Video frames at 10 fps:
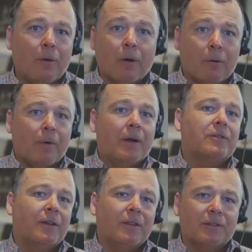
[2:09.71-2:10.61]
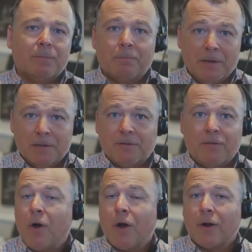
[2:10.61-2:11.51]
or it runs on this piece of
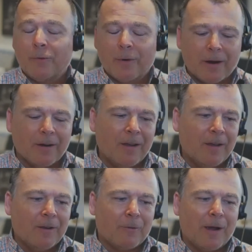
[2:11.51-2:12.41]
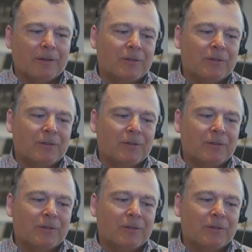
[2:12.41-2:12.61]
hardware, right?